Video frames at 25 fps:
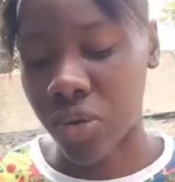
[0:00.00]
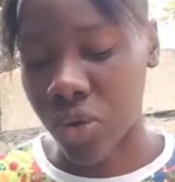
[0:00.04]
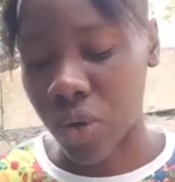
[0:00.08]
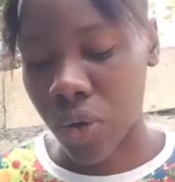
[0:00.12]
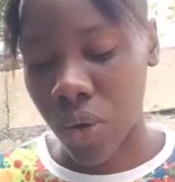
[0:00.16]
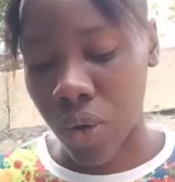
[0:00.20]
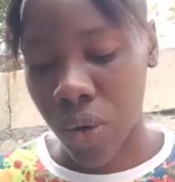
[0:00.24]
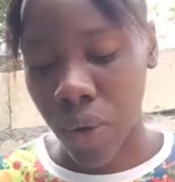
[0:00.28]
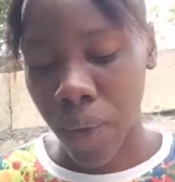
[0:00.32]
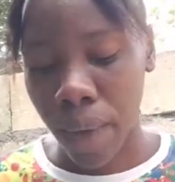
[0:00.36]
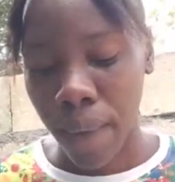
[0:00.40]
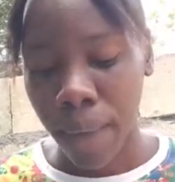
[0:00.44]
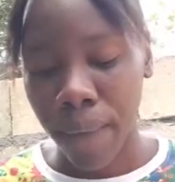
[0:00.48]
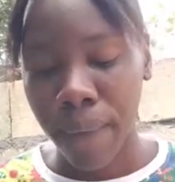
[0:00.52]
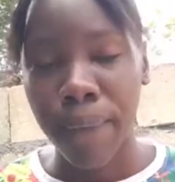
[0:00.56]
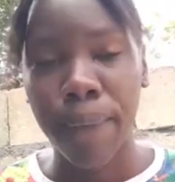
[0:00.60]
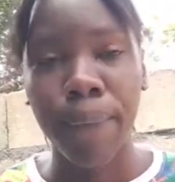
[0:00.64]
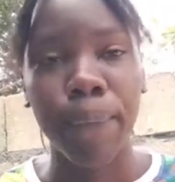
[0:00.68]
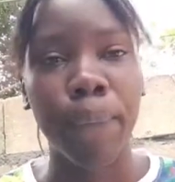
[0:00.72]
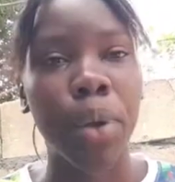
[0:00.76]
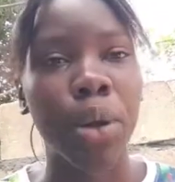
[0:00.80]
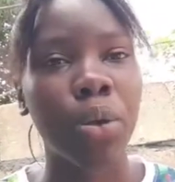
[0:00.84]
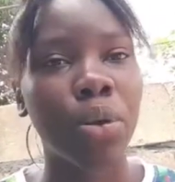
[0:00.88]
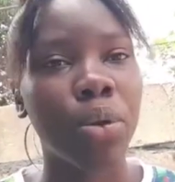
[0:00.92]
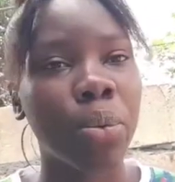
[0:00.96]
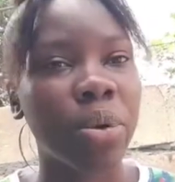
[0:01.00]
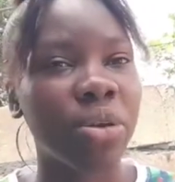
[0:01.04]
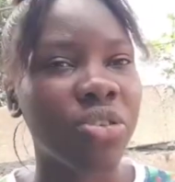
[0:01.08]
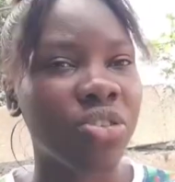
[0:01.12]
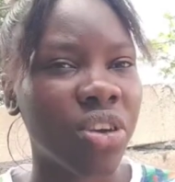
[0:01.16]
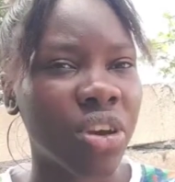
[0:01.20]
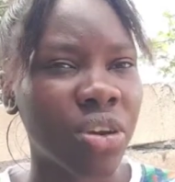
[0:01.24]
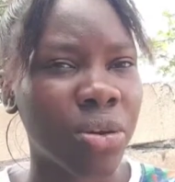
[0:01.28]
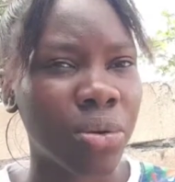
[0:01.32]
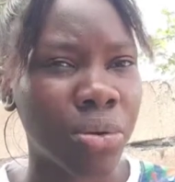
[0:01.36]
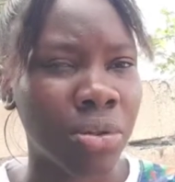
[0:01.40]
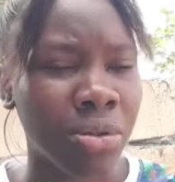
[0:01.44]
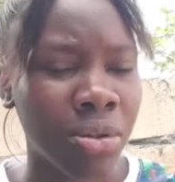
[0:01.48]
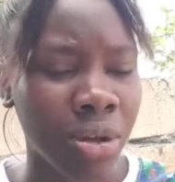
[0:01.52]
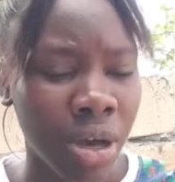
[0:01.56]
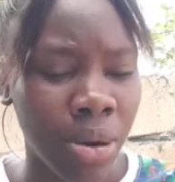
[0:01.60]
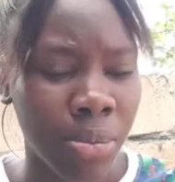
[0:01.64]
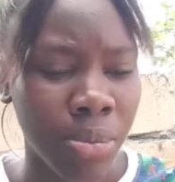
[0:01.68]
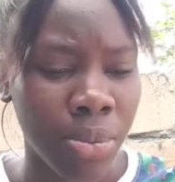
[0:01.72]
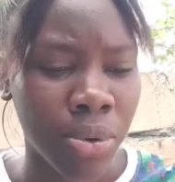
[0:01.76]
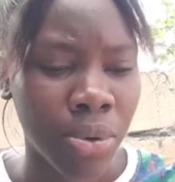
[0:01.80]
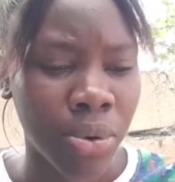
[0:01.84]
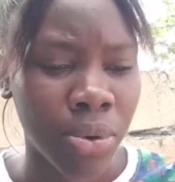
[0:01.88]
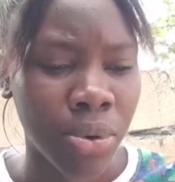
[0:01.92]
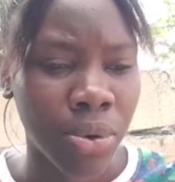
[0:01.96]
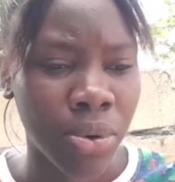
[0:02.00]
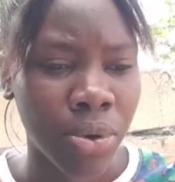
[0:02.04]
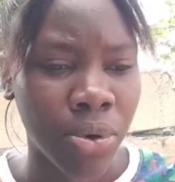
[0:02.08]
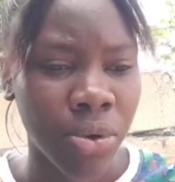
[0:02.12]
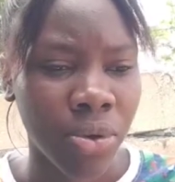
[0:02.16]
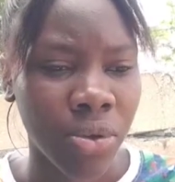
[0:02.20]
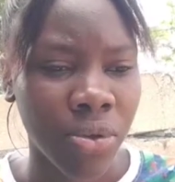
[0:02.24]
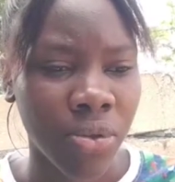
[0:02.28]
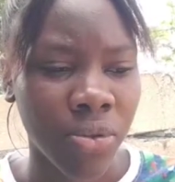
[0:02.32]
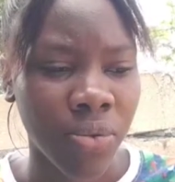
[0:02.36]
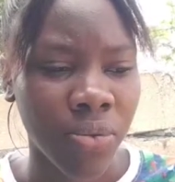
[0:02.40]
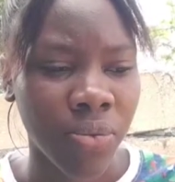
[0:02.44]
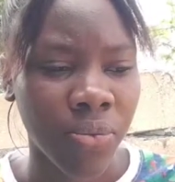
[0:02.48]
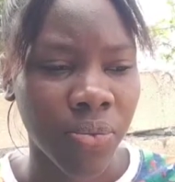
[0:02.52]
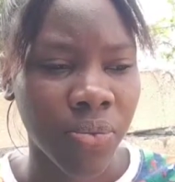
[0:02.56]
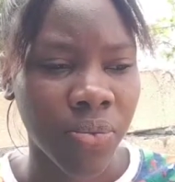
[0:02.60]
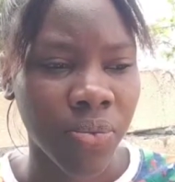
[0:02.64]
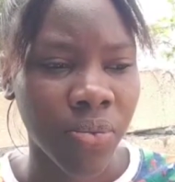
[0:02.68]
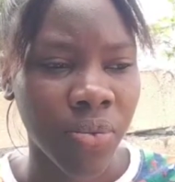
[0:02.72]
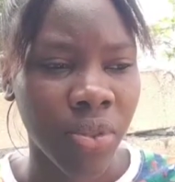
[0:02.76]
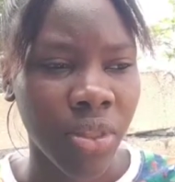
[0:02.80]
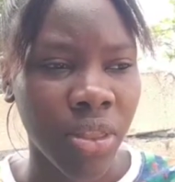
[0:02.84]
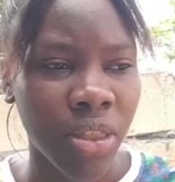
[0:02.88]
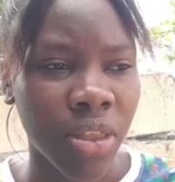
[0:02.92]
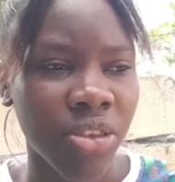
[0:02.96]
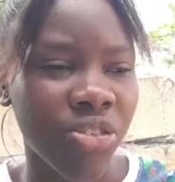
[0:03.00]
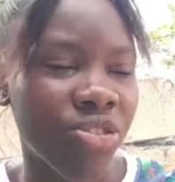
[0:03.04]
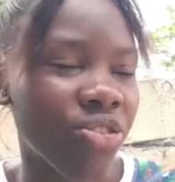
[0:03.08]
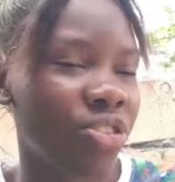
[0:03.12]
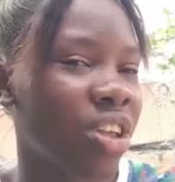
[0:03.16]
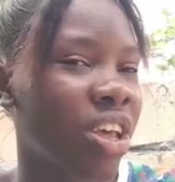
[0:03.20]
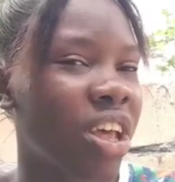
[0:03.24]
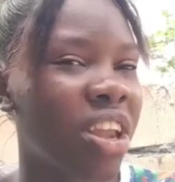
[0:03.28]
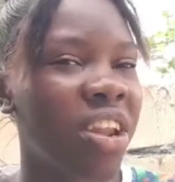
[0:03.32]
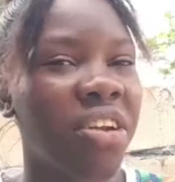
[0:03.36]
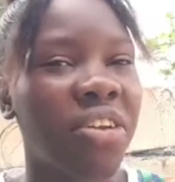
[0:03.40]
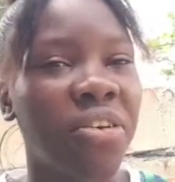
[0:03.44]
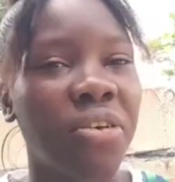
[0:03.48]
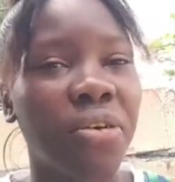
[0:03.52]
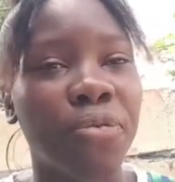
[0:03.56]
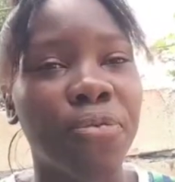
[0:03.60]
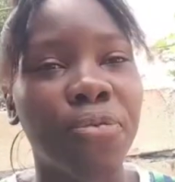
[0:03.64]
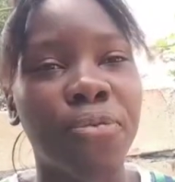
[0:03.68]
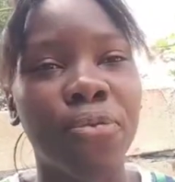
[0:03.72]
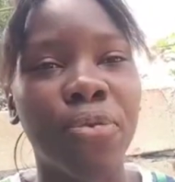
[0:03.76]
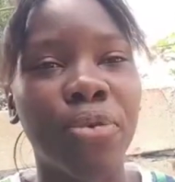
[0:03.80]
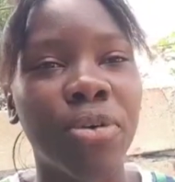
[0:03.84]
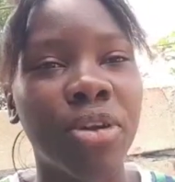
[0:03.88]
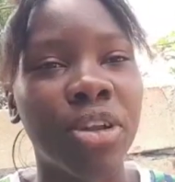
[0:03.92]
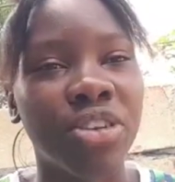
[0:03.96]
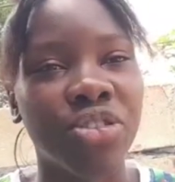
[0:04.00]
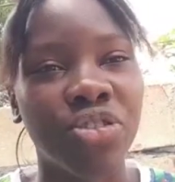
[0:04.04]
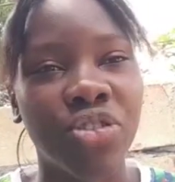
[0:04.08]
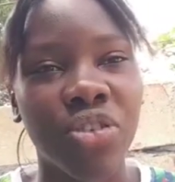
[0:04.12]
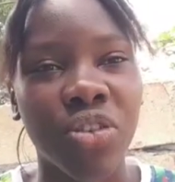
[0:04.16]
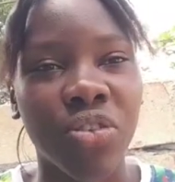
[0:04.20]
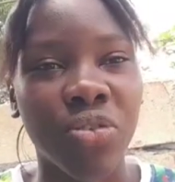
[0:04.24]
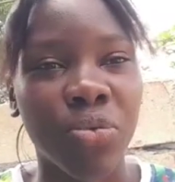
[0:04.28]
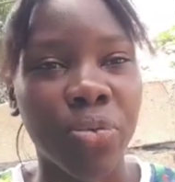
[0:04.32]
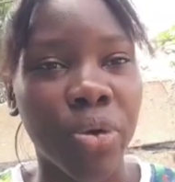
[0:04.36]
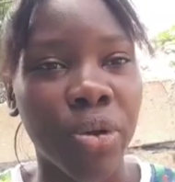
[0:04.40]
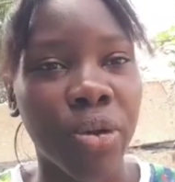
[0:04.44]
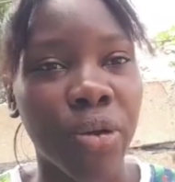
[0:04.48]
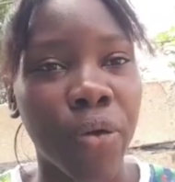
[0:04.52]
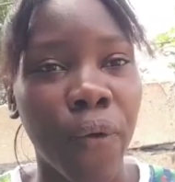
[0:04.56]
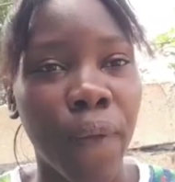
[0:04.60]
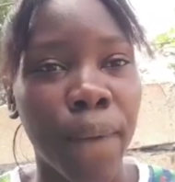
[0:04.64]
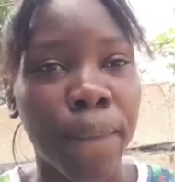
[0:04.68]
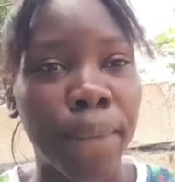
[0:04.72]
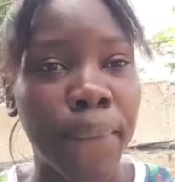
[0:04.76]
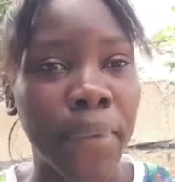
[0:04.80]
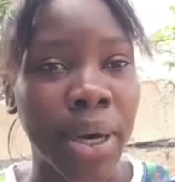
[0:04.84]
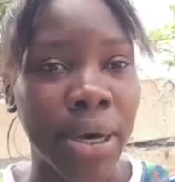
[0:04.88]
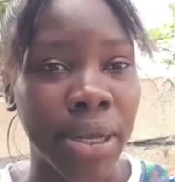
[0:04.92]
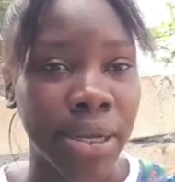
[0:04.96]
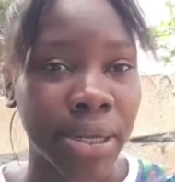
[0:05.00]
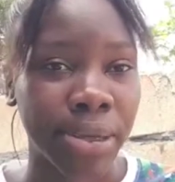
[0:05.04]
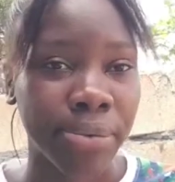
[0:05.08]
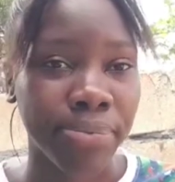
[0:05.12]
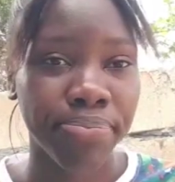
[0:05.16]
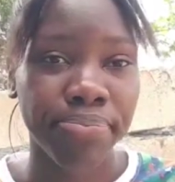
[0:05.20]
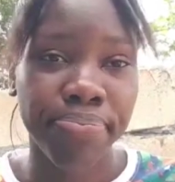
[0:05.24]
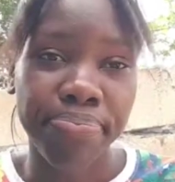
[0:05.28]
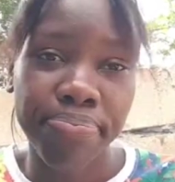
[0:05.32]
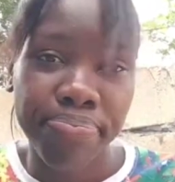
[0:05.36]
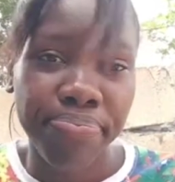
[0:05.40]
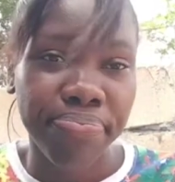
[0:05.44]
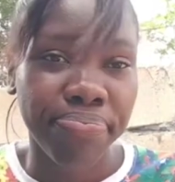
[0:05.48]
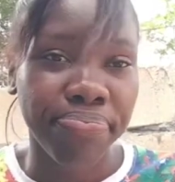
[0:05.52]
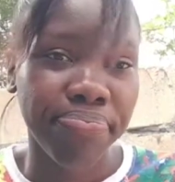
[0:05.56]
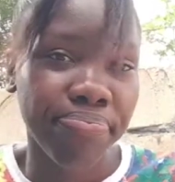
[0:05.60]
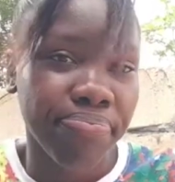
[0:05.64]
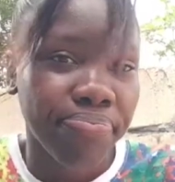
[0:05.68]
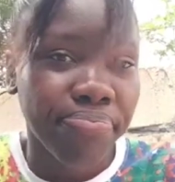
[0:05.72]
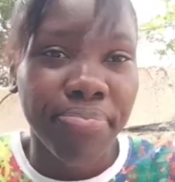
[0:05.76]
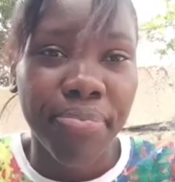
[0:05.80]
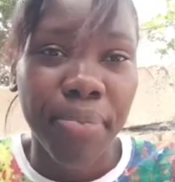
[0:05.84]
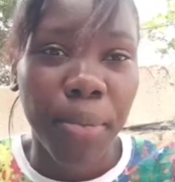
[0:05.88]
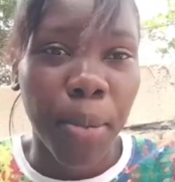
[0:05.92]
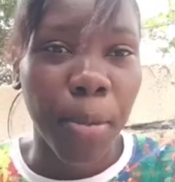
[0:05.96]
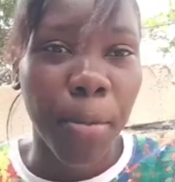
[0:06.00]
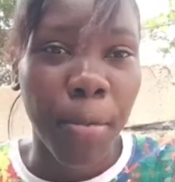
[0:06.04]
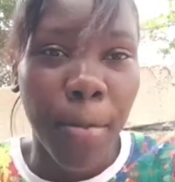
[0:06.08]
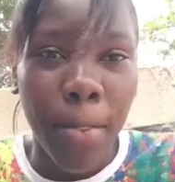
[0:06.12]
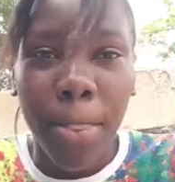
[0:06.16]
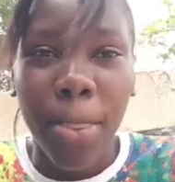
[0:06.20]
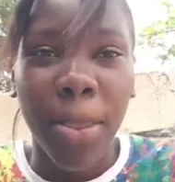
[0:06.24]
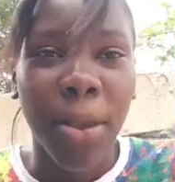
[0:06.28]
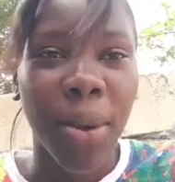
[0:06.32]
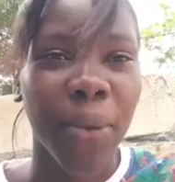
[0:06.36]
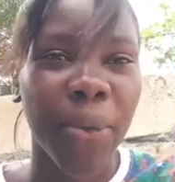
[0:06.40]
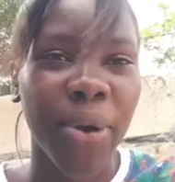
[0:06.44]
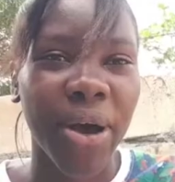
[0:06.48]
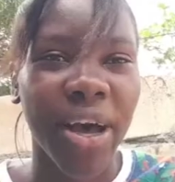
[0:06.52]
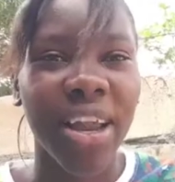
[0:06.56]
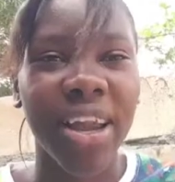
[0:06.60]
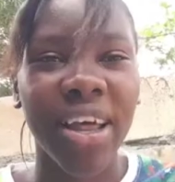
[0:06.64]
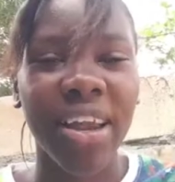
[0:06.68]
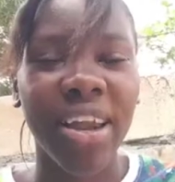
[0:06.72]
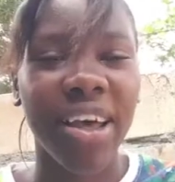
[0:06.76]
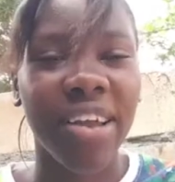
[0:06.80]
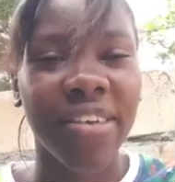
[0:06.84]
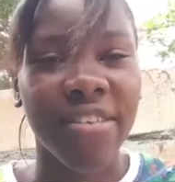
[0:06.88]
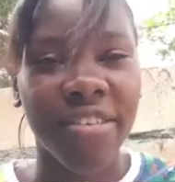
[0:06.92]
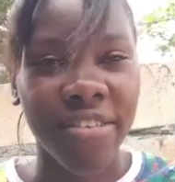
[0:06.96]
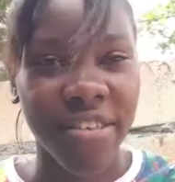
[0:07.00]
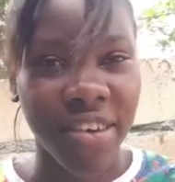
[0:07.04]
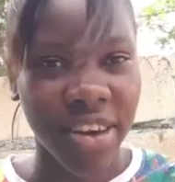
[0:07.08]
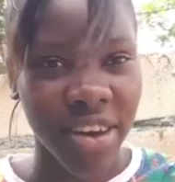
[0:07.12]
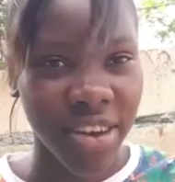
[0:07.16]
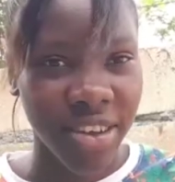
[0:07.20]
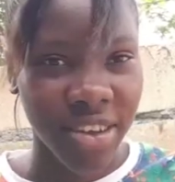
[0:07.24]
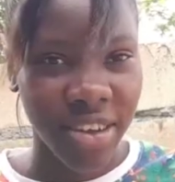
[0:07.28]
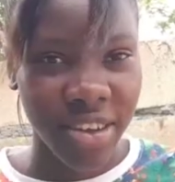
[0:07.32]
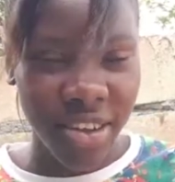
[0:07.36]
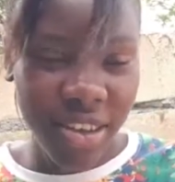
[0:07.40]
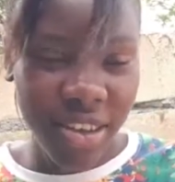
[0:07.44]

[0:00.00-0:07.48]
So I don't know what check on that but she ain't no foolishness with nobody. What all of that for?